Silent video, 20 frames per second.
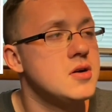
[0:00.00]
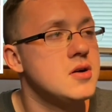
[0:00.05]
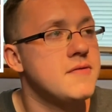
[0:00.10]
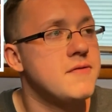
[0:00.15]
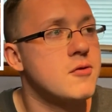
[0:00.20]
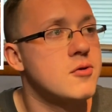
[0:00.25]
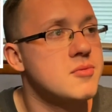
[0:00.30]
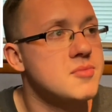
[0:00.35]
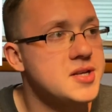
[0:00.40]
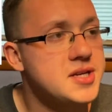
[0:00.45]

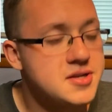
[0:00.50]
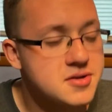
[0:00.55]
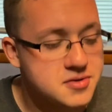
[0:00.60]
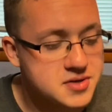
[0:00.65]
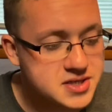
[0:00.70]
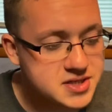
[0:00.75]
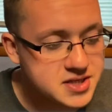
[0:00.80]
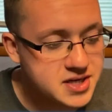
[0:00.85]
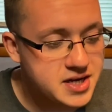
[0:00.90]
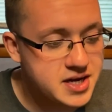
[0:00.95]
formerly known
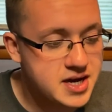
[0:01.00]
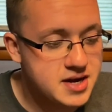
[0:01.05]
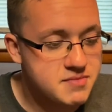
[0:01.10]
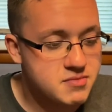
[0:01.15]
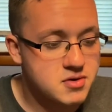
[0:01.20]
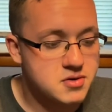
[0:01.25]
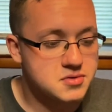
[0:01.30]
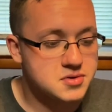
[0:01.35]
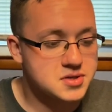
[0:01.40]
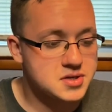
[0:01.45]
as Dean
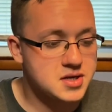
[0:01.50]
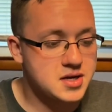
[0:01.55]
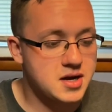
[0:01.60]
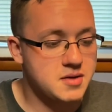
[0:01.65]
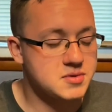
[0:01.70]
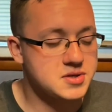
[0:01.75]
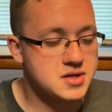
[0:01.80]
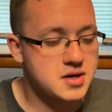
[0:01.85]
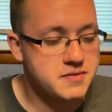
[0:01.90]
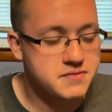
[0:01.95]
Ambrose, and I
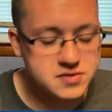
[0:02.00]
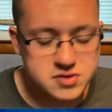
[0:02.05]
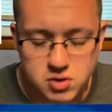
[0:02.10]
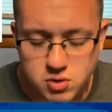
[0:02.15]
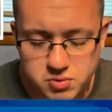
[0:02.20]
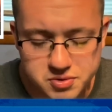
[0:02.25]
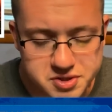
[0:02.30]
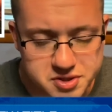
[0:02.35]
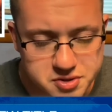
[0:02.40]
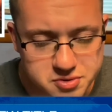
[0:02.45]
was
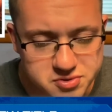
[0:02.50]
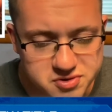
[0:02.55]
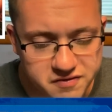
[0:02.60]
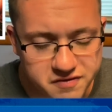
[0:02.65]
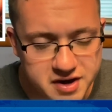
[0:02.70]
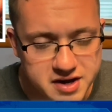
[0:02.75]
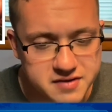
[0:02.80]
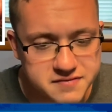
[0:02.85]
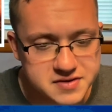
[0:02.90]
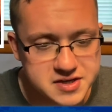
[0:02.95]
always a huge
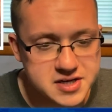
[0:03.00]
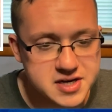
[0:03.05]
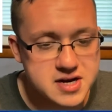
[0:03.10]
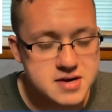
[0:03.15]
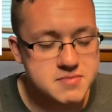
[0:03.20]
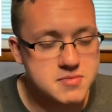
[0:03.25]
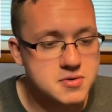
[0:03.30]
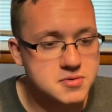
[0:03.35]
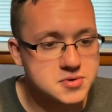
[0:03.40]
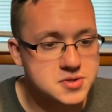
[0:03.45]
fan of Dean
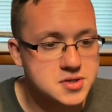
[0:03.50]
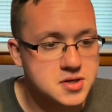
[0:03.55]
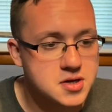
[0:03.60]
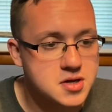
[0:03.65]
Ambrose.